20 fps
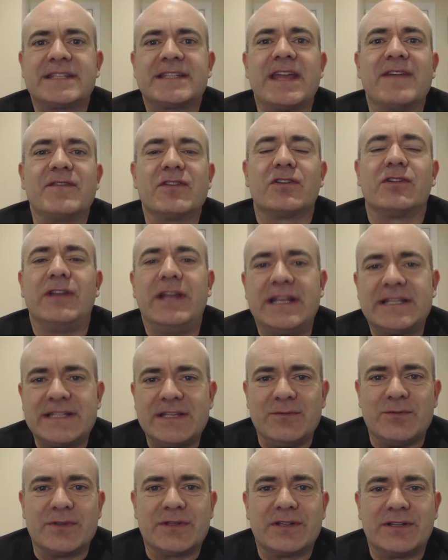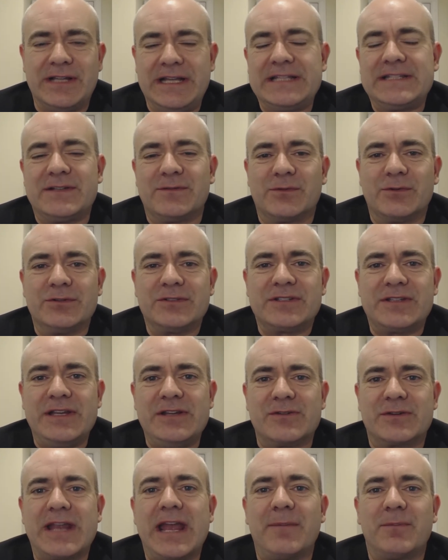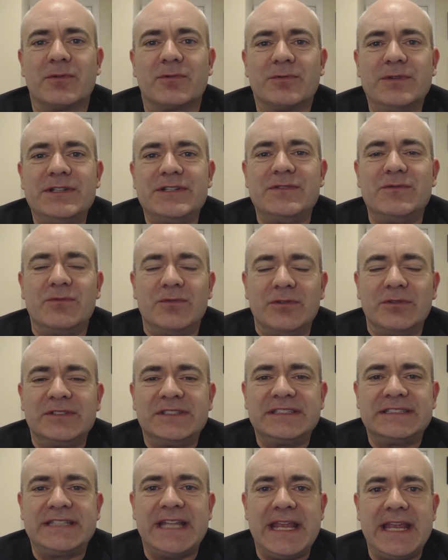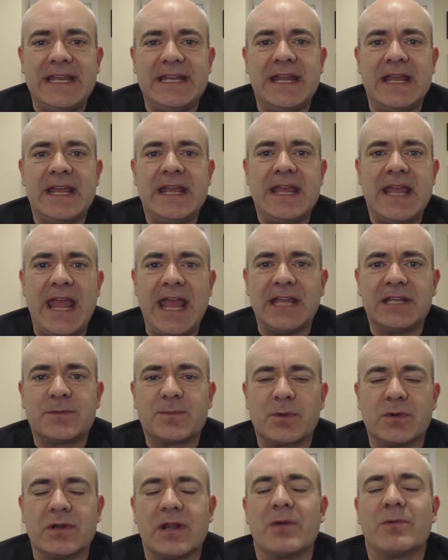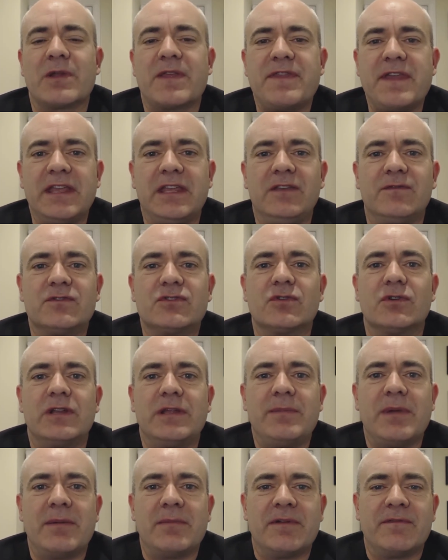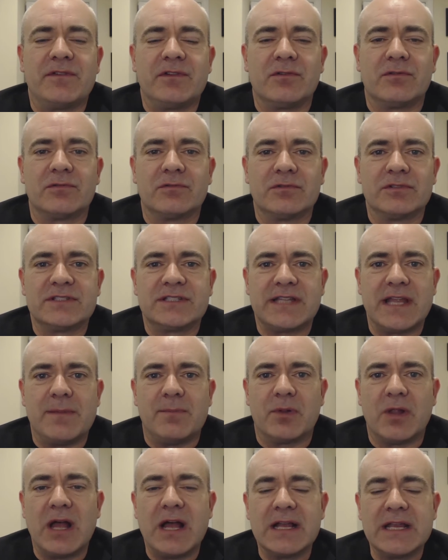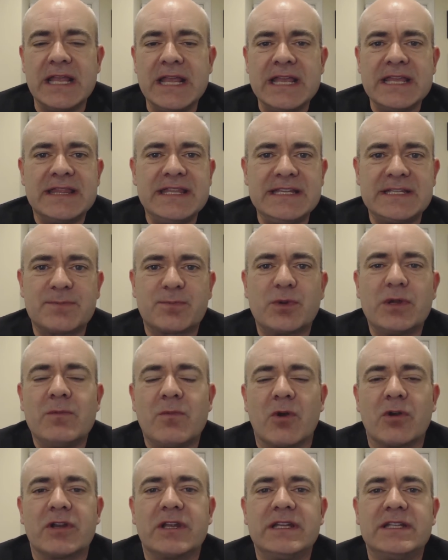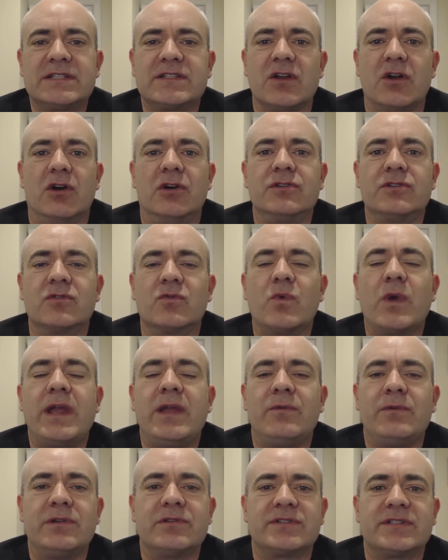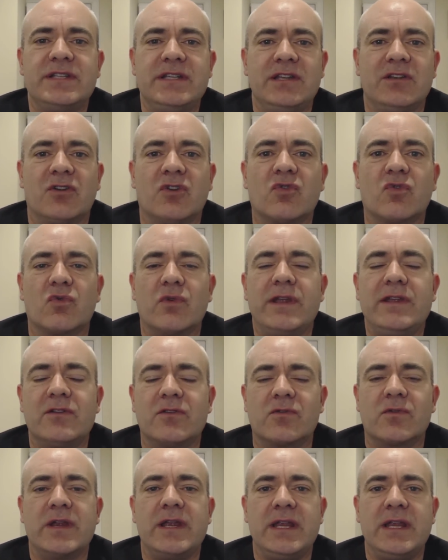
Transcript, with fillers: Kevin Clancy with Clancy Real Estate, your Capital Region real estate expert. I want to thank you for joining me on my video real estate blog. The spring market is underway. We are seeing great